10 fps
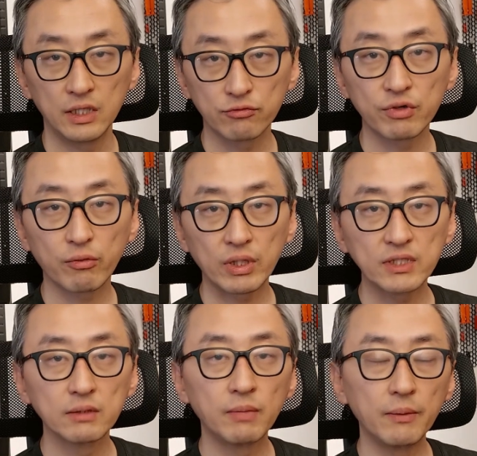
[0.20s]
As
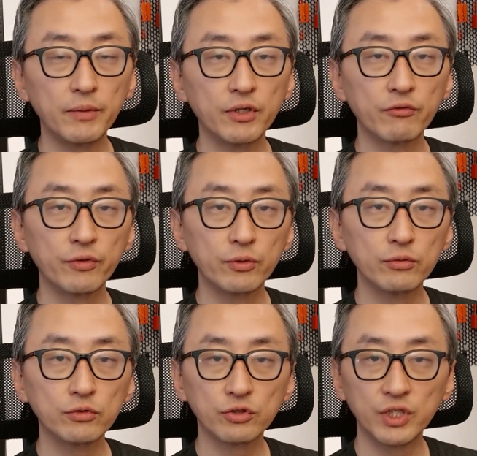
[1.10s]
requested by many of
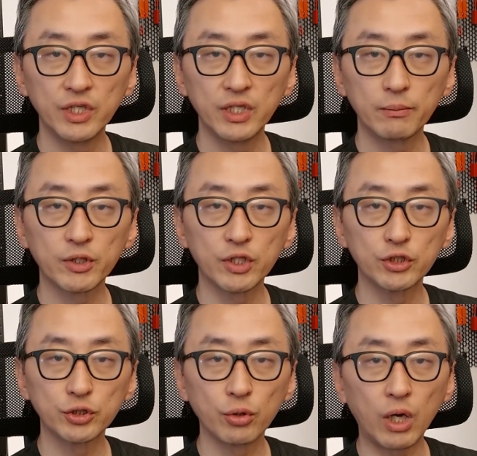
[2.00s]
you, today I'm going to
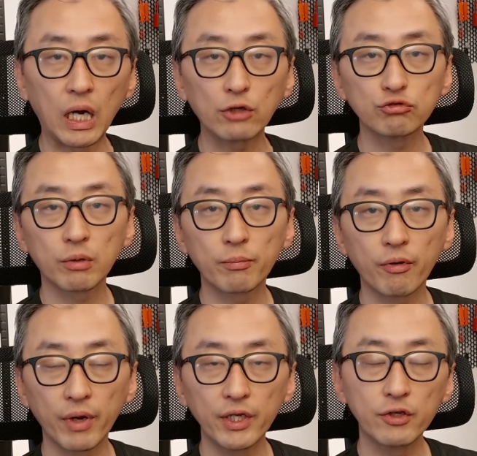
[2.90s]
show how to
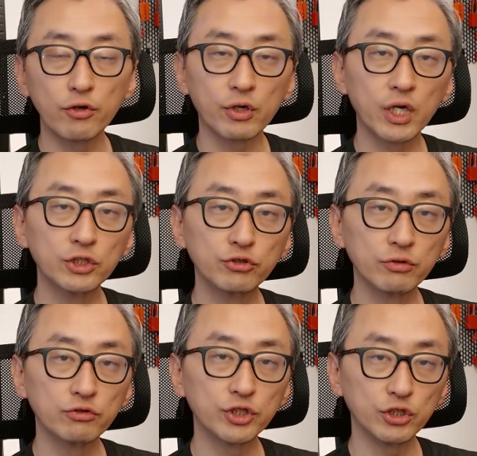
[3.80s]
upgrade your
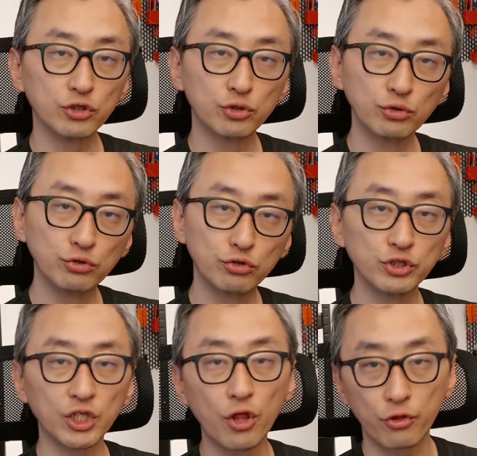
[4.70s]
Gaggiuino Gen 2
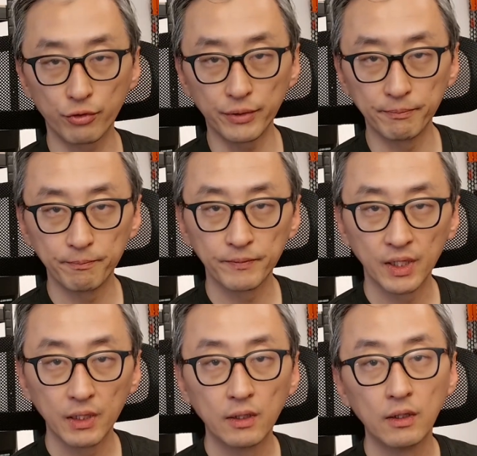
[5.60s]
to Gen 3.
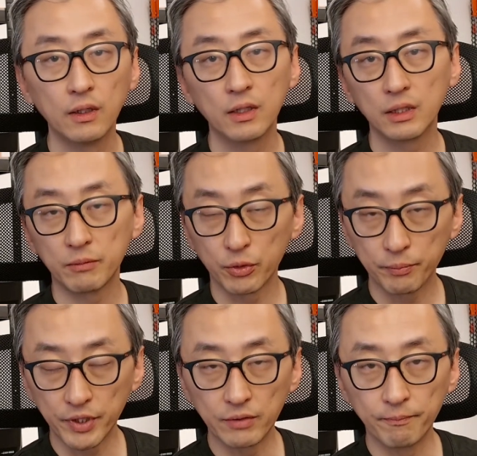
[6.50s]
In my
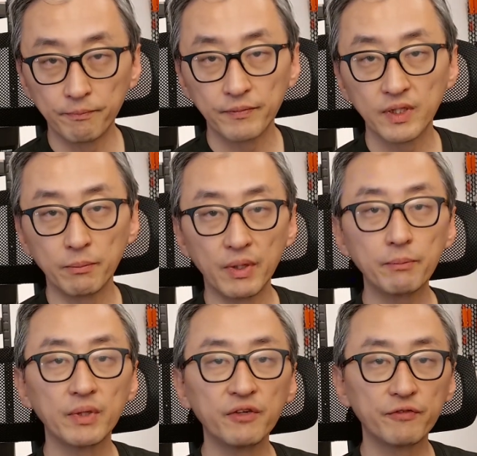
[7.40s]
opinion, the
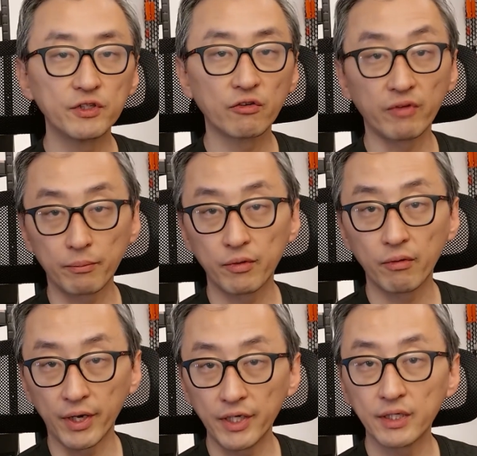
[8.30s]
main benefits of
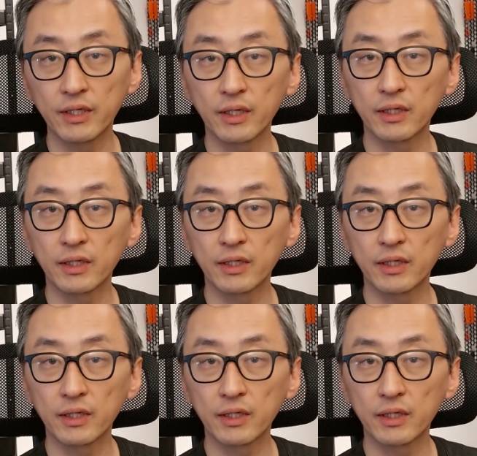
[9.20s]
upgrading